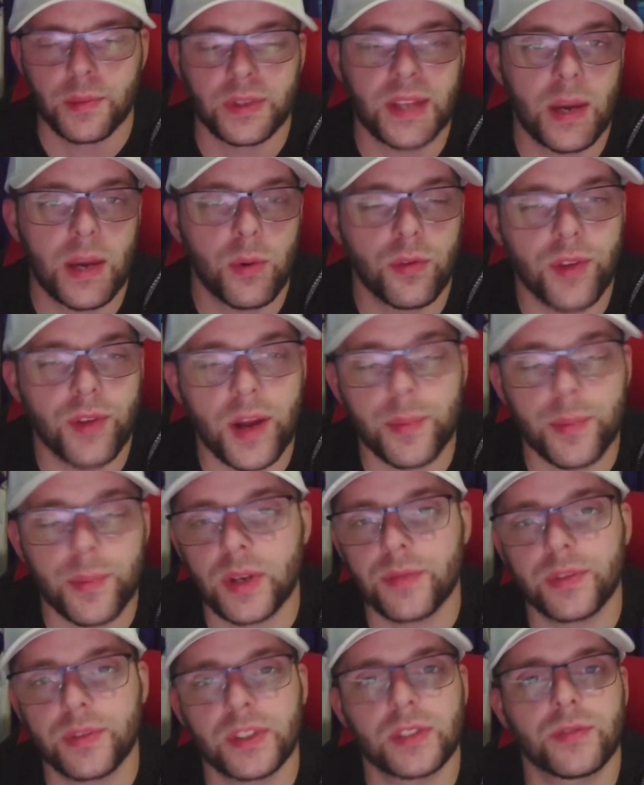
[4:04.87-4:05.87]
But that will wrap it
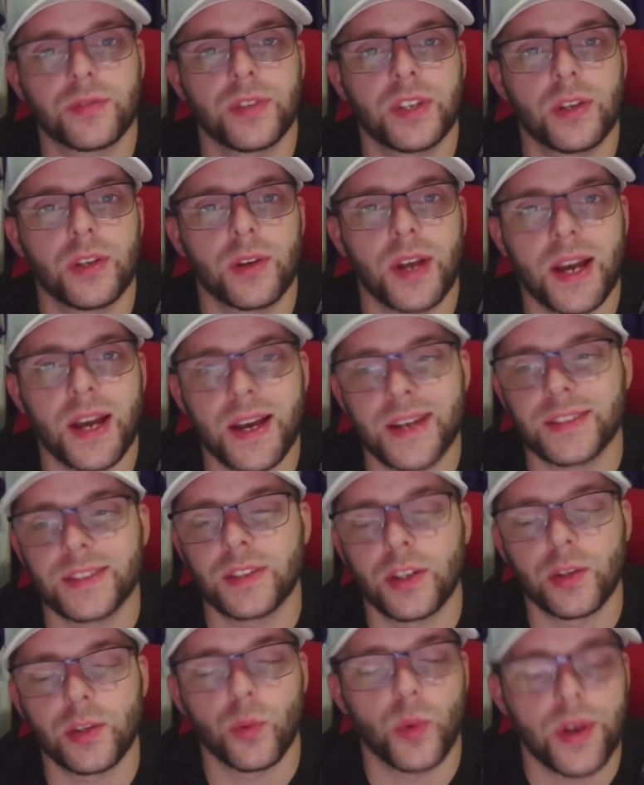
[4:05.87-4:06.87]
up for this video,
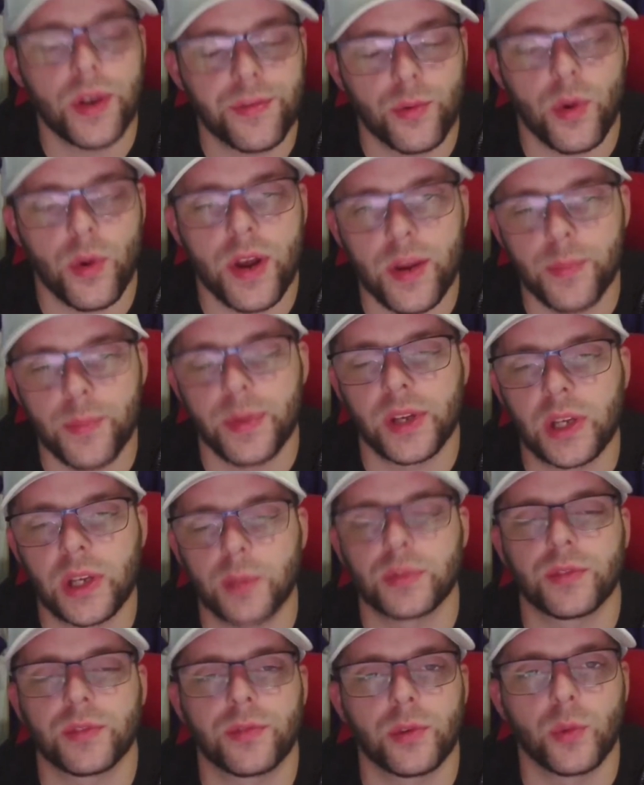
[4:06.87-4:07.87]
guys, on the waiver wire
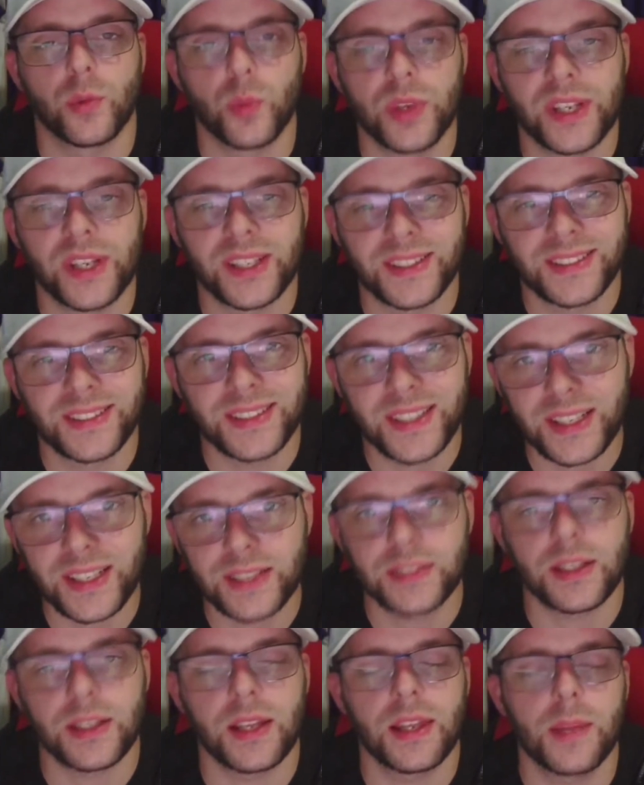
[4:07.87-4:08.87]
pickups for week
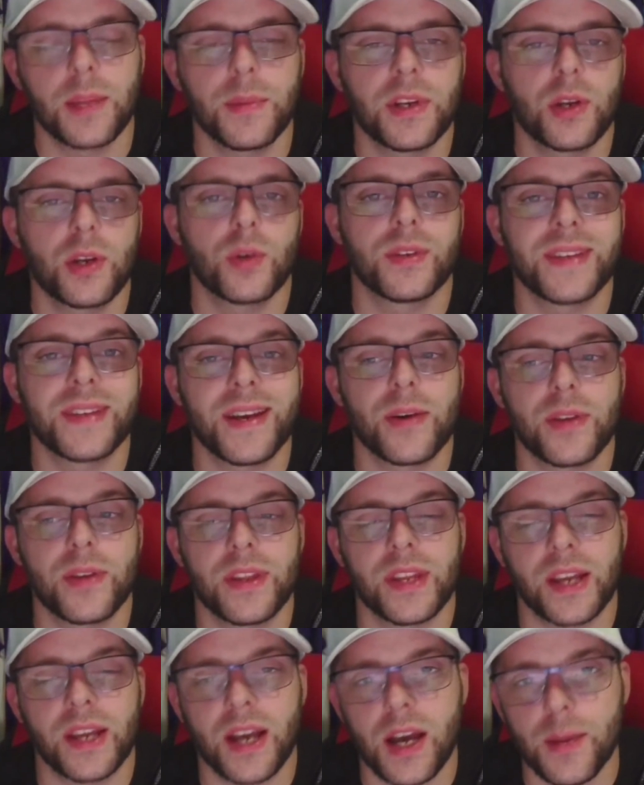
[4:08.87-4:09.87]
6. Let me know
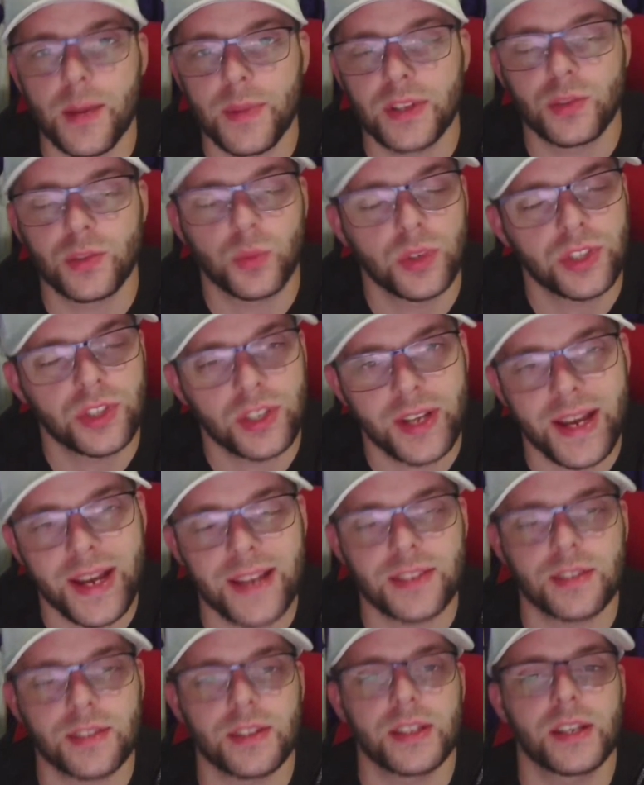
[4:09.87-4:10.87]
down in the comments what you
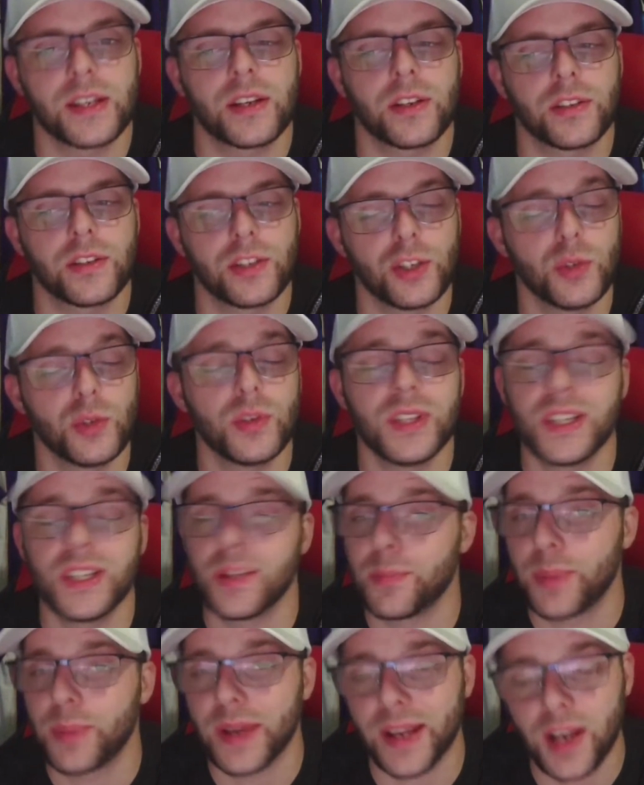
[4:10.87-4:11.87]
guys think. Do you
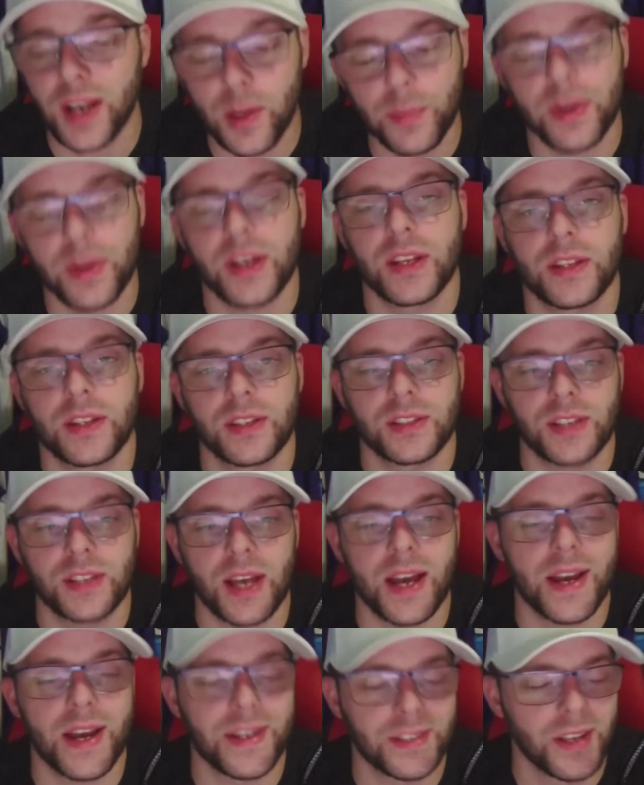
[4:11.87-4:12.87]
need to pick up any of these
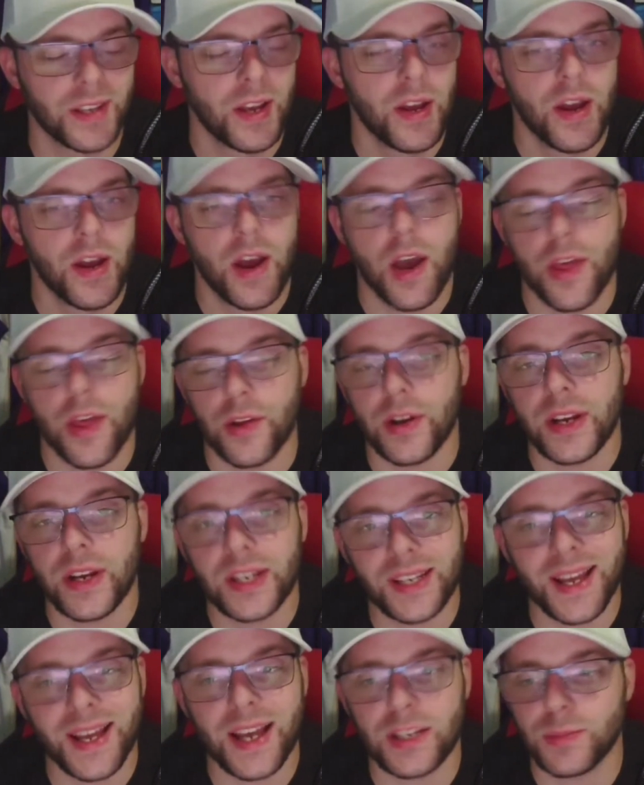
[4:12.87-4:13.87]
guys? Are there
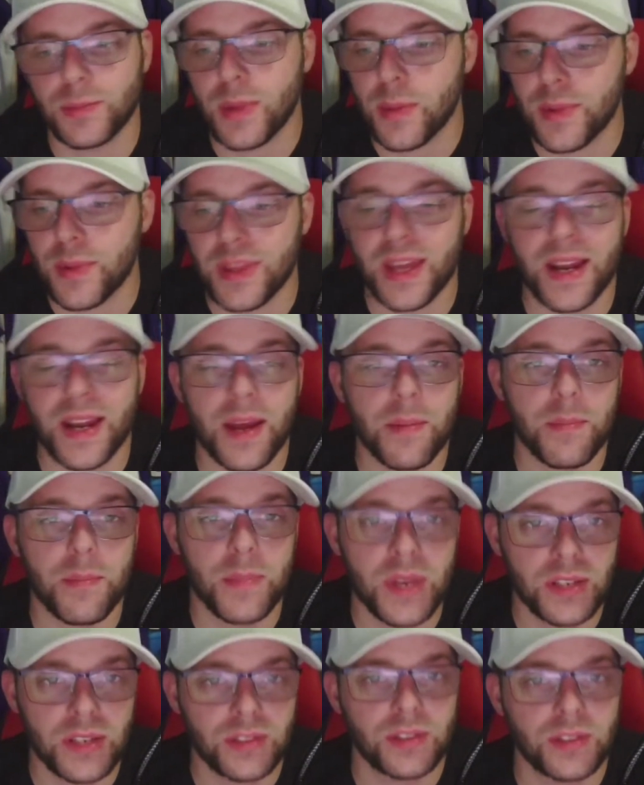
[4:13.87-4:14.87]
any guys maybe that I
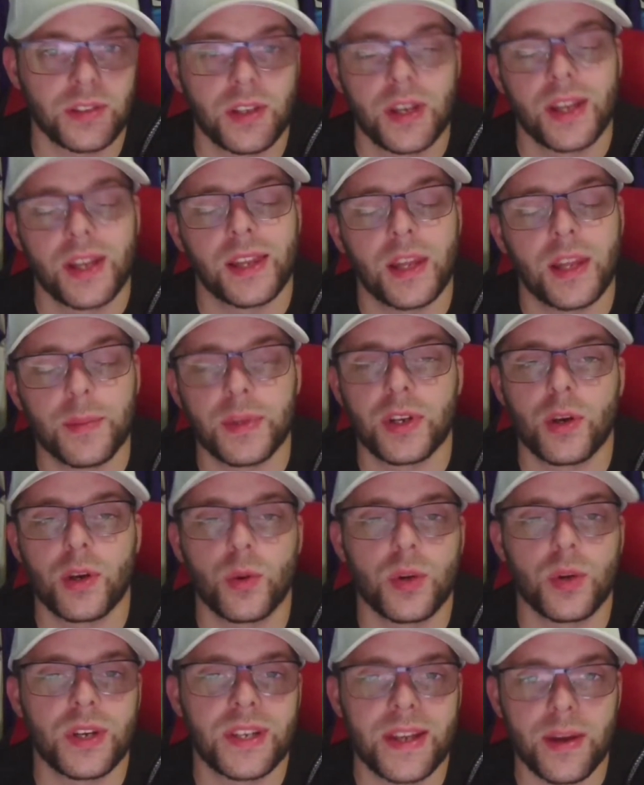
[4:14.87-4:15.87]
missed? Let me
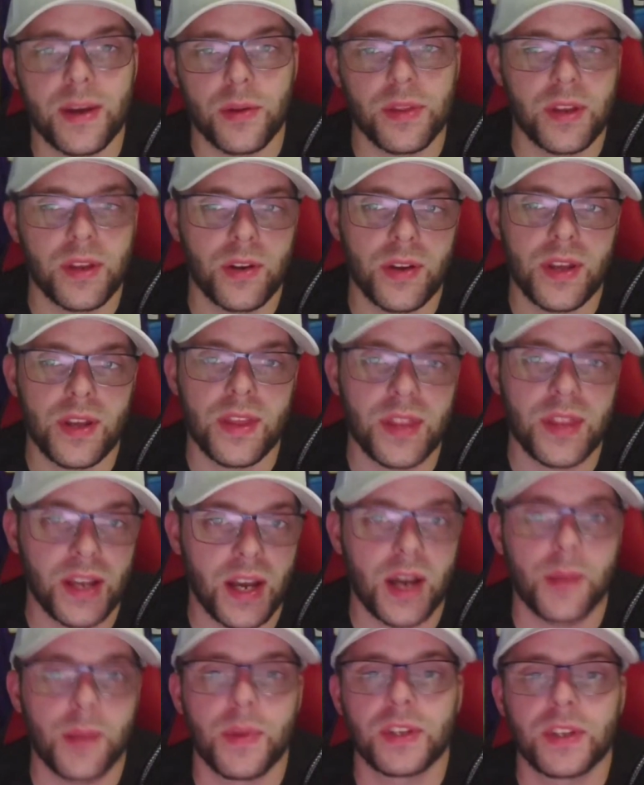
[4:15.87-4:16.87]
know down there in the
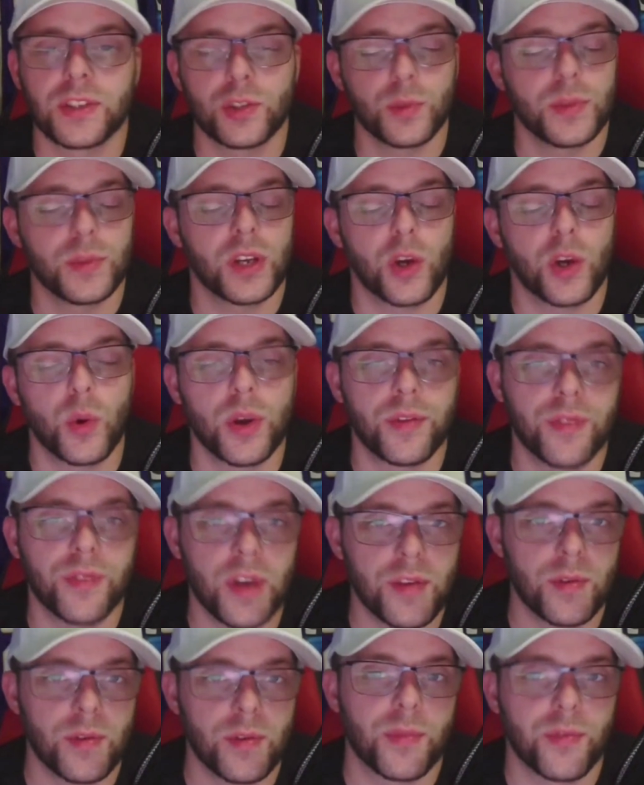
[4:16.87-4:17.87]
comments. Do me a quick
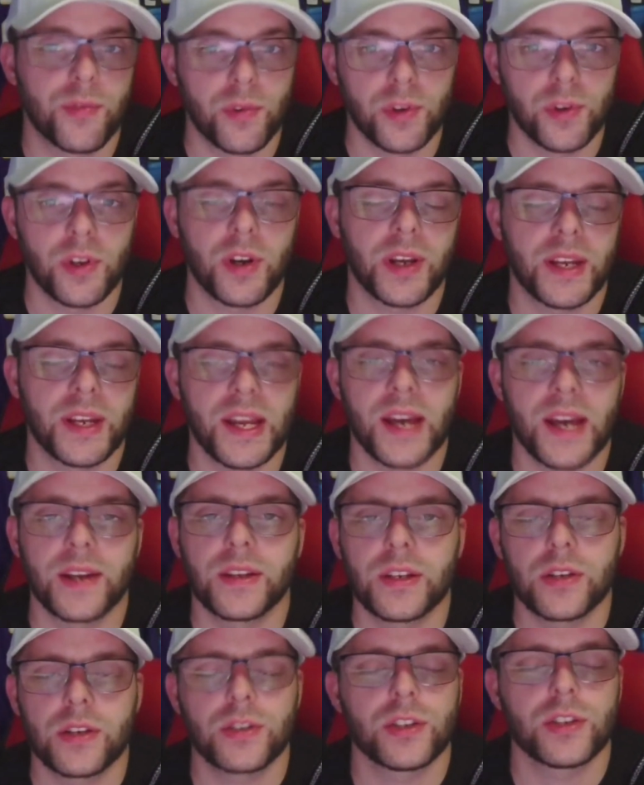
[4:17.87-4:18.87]
favor before y'all get out
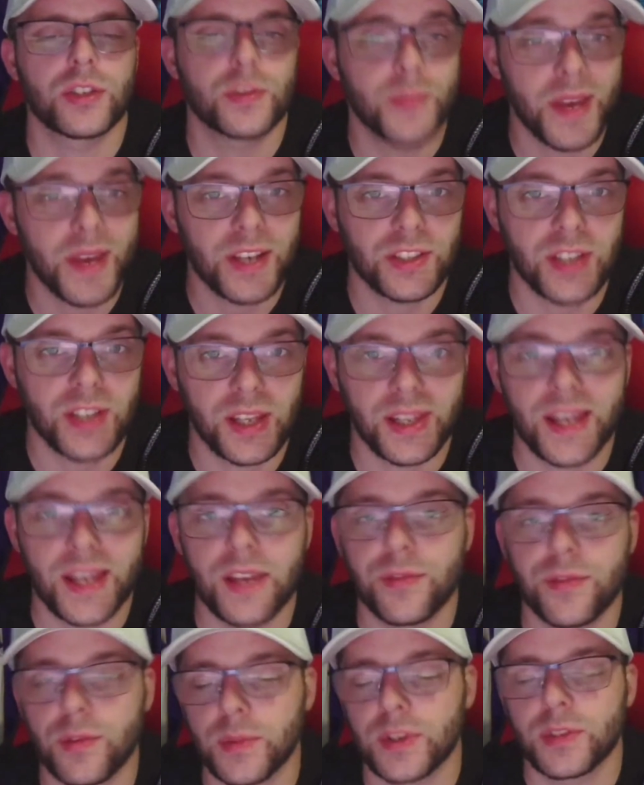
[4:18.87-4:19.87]
of here. Just smash that
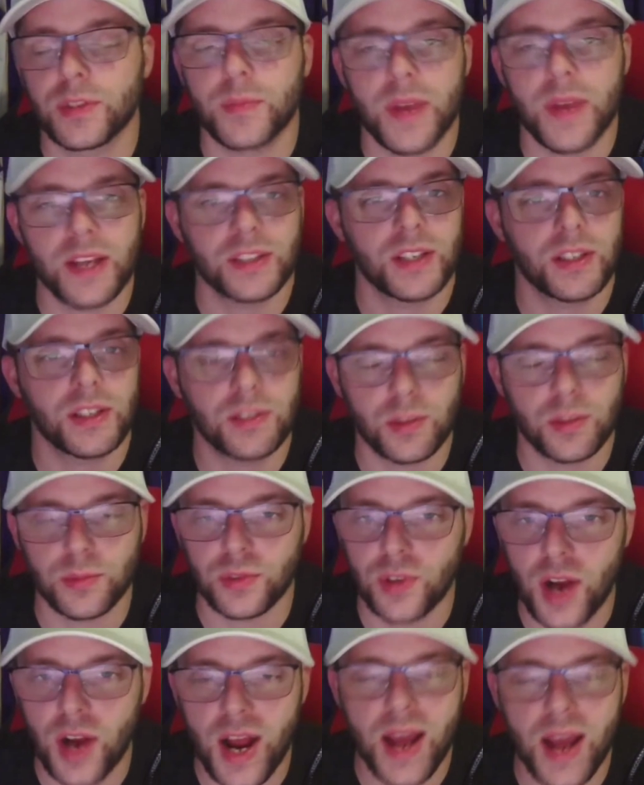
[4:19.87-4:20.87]
like for me. Smash that
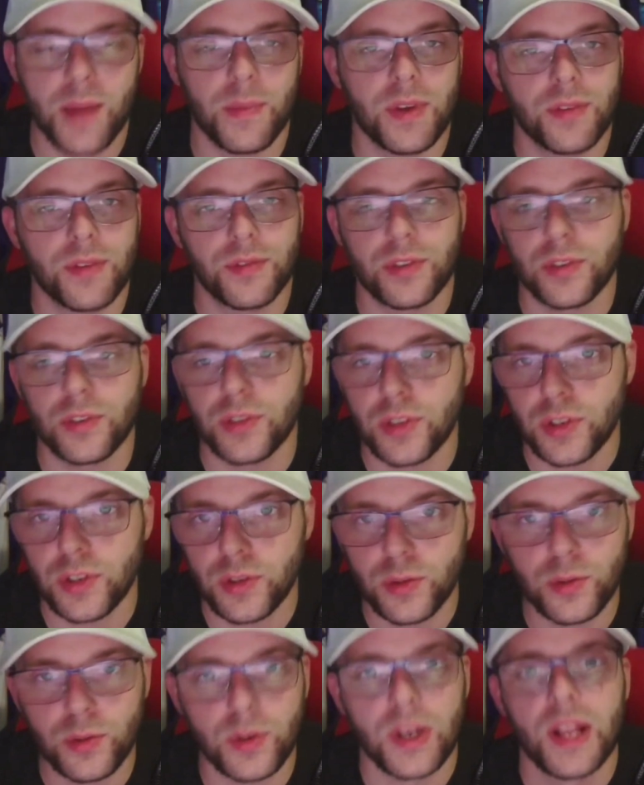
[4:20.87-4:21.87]
subscribe if you're
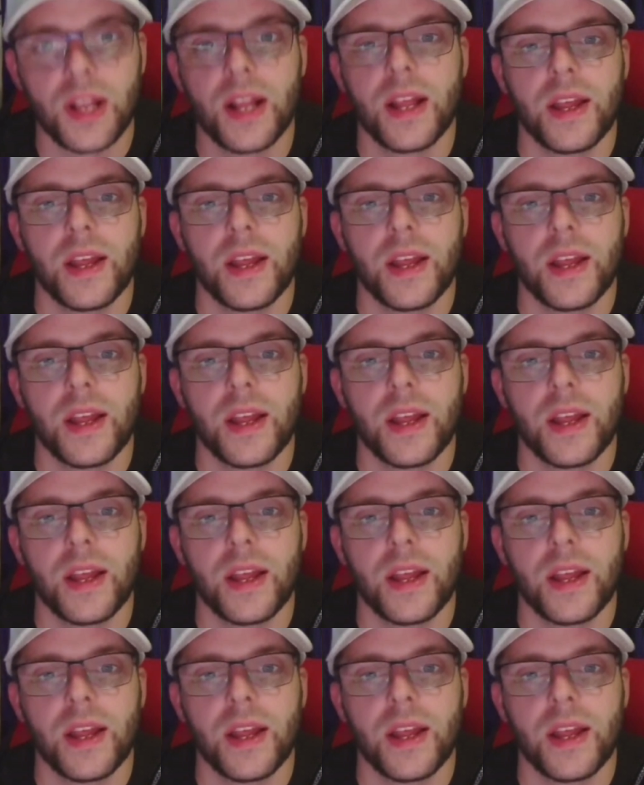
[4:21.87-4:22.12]
new.